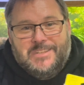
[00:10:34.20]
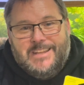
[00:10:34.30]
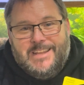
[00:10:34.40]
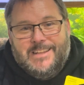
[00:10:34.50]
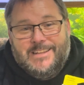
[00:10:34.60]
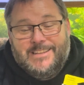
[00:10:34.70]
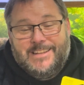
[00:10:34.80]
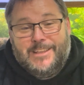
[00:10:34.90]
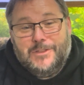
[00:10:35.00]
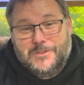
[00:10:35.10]
C
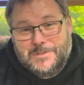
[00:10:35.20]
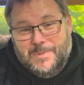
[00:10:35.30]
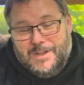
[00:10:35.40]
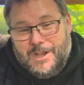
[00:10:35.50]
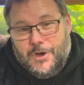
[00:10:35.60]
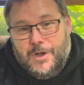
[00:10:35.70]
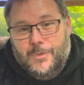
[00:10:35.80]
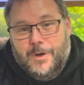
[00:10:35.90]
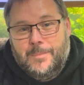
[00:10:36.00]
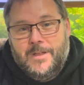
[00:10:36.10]
to kill those Planaria
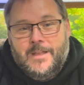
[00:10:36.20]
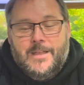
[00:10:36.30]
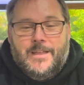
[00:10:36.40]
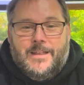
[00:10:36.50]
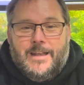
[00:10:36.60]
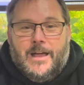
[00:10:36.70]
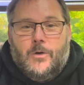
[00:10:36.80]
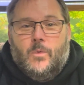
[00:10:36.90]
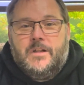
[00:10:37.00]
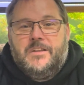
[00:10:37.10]
worm.
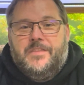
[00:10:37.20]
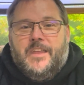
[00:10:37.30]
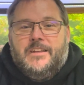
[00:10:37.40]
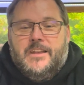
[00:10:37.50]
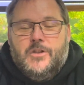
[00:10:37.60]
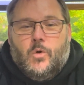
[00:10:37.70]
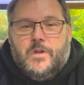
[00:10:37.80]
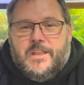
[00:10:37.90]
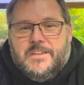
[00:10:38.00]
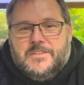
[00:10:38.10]
Now, one thing to
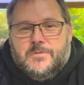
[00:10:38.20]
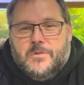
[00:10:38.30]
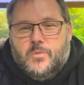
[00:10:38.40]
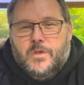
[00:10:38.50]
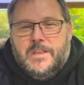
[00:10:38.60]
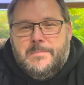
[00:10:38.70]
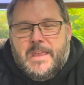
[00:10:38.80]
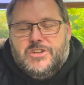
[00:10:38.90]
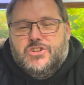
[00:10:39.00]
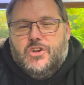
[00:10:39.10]
note is really
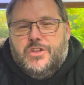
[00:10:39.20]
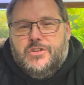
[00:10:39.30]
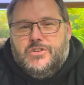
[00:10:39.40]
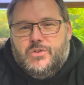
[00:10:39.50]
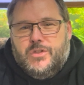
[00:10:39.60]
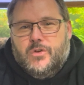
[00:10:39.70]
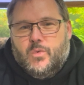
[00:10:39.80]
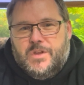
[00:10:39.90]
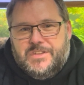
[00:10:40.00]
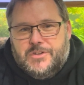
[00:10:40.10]
make sure you do your
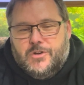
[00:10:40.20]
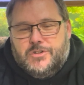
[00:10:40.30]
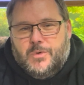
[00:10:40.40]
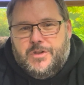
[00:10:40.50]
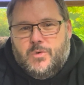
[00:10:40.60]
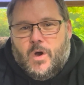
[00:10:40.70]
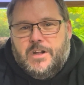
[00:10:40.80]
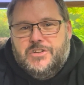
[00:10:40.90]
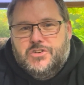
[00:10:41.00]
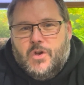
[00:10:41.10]
research when you
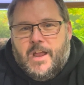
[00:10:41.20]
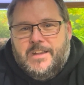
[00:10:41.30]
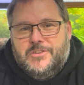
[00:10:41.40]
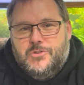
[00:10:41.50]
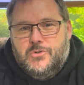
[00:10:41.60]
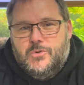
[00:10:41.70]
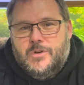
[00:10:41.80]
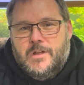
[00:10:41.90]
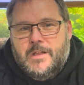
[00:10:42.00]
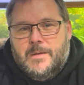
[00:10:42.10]
want to try
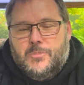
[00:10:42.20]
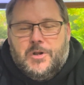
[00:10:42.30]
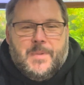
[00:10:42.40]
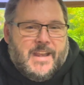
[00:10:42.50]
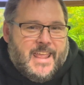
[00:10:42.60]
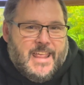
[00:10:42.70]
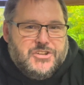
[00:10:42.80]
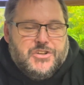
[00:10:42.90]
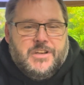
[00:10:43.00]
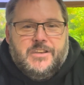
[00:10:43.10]
to put a
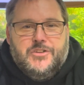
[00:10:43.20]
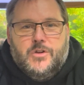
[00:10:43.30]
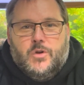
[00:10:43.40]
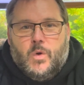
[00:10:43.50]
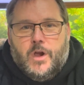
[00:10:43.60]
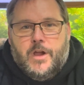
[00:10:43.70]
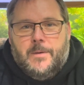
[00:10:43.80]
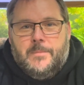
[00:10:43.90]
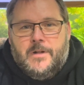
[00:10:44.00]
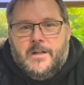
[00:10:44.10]
medication into your
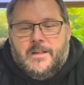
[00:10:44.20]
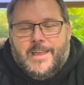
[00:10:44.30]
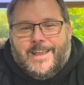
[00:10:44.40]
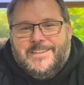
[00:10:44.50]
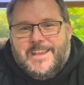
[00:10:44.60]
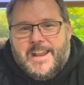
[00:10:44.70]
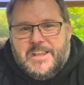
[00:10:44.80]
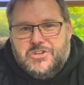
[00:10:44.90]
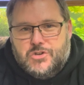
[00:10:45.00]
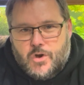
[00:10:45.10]
aquarium. Like I said,
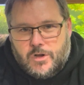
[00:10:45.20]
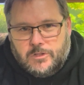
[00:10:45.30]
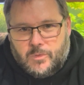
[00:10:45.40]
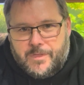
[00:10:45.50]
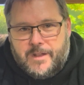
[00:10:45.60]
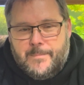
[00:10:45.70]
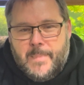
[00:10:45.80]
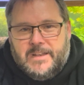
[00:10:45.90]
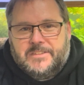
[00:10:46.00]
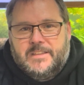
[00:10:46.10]
I struggled with it
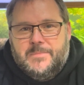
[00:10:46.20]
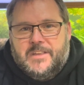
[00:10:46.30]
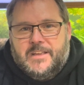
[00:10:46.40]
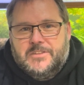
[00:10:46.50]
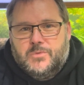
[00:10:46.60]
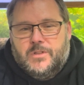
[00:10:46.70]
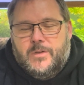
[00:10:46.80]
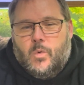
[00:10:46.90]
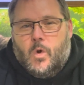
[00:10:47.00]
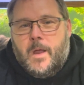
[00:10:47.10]
immensely because really
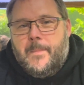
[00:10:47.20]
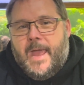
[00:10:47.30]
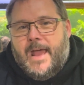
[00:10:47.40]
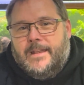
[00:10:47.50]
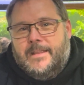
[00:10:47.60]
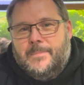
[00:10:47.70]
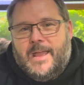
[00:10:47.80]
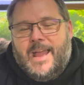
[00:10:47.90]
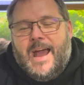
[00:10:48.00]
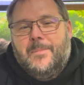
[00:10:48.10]
where I'm at in
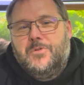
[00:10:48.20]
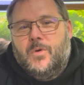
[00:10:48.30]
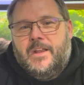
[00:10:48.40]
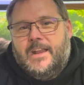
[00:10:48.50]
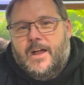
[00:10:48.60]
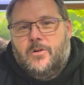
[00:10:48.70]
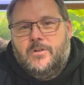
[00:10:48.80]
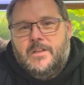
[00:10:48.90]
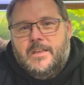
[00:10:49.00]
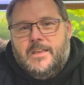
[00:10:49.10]
my hobby right
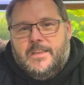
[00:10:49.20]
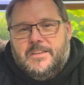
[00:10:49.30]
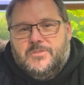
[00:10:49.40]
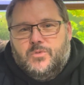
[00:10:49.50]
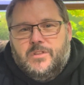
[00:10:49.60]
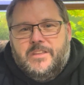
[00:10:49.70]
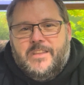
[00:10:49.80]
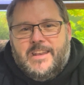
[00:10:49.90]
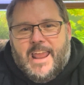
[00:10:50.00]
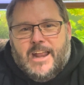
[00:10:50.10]
now is really
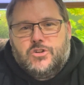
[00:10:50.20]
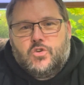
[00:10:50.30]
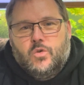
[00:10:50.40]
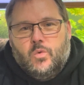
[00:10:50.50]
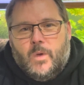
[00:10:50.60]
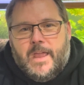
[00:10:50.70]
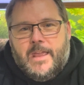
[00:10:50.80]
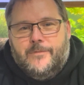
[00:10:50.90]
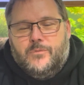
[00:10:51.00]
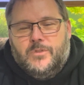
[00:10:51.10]
the natural
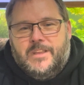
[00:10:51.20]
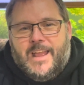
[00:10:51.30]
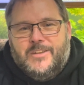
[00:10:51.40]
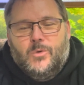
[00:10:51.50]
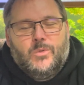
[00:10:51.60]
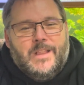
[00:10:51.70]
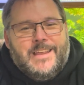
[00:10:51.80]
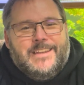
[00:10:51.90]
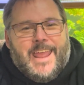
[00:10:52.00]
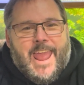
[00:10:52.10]
way of I don't
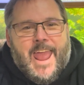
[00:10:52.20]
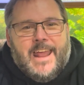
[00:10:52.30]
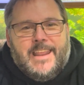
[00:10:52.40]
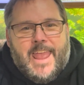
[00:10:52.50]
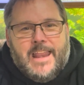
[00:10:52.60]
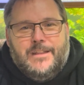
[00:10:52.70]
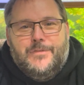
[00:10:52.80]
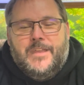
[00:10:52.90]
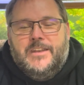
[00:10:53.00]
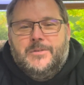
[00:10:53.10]
like to add
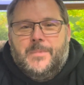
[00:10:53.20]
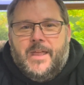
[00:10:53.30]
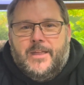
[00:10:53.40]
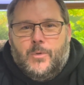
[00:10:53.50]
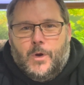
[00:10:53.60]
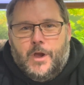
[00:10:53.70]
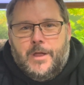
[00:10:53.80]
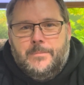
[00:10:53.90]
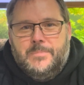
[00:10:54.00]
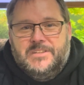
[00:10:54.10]
anything into my
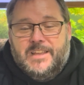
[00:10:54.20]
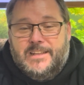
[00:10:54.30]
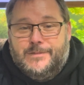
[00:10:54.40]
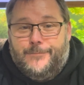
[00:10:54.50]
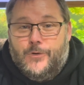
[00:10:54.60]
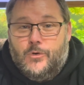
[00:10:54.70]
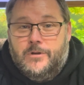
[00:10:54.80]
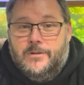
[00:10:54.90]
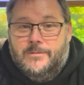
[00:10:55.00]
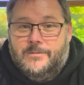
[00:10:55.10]
aquarium besides
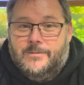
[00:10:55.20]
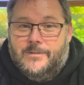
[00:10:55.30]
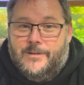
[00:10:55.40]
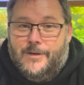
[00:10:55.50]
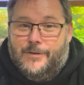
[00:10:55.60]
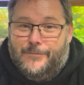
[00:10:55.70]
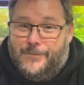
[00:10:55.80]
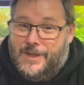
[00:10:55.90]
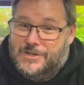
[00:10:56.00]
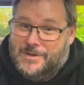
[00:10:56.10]
food,
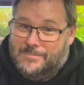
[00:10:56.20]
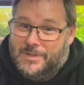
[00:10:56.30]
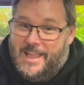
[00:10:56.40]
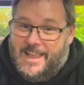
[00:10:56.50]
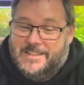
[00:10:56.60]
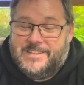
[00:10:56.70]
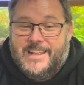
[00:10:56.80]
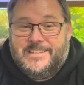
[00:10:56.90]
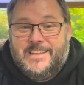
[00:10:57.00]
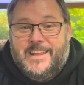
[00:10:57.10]
fish, and plants.
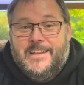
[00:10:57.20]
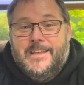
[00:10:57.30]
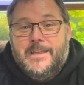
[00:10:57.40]
That's it.